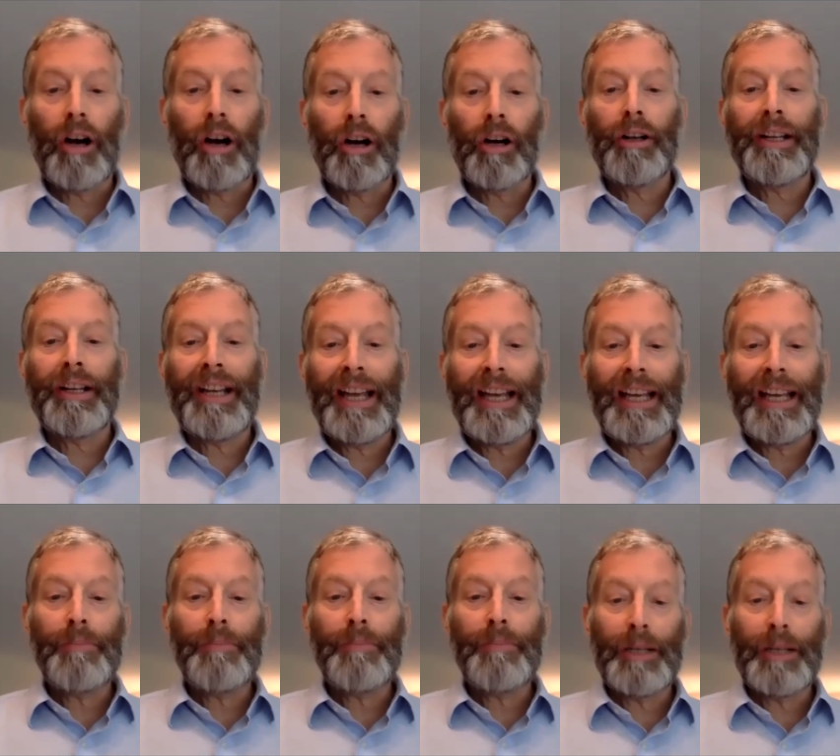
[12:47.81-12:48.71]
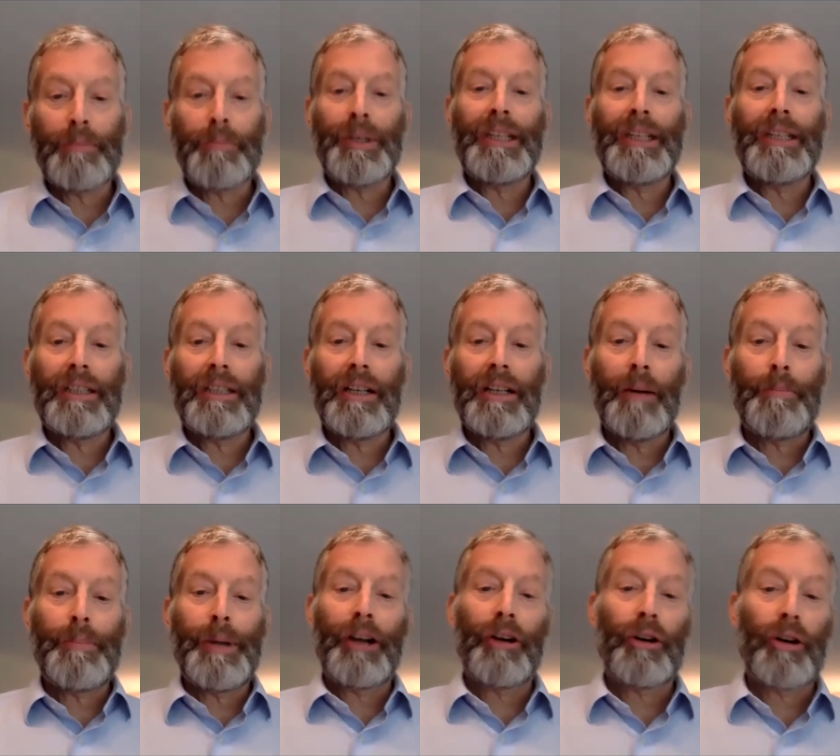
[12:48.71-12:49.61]
RNA might be a
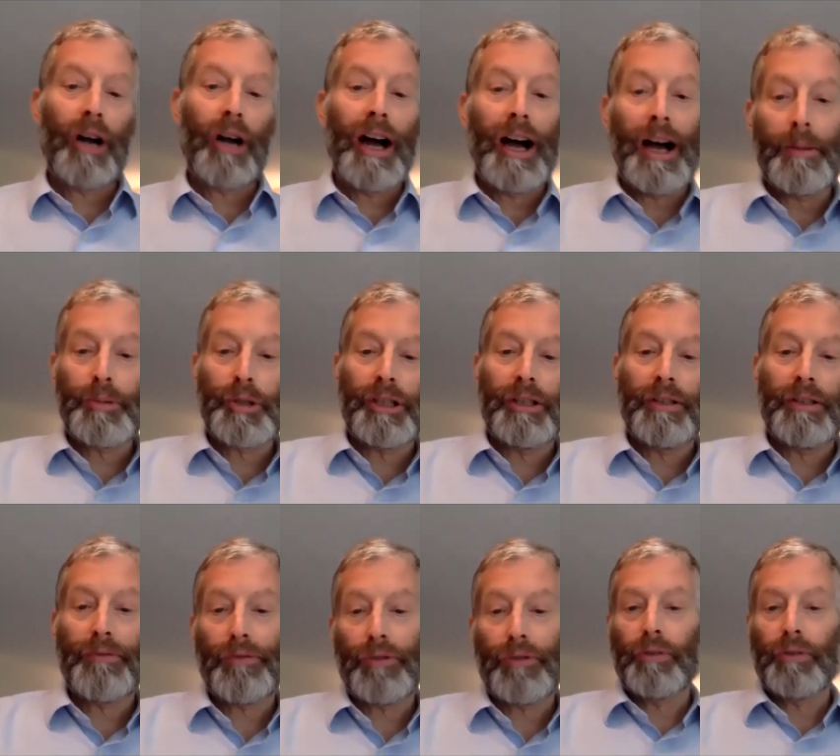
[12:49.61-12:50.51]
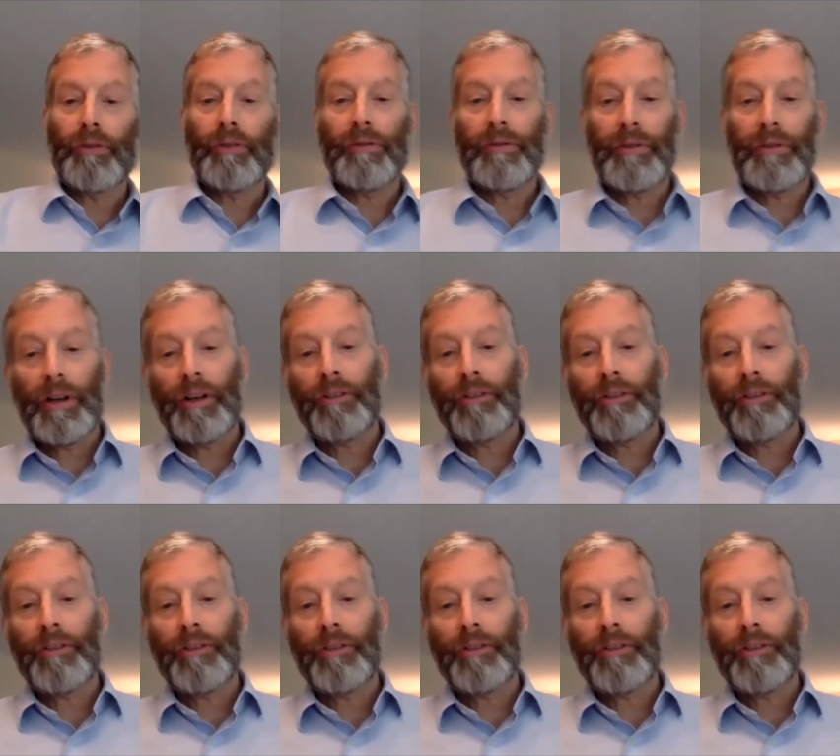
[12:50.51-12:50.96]
better option for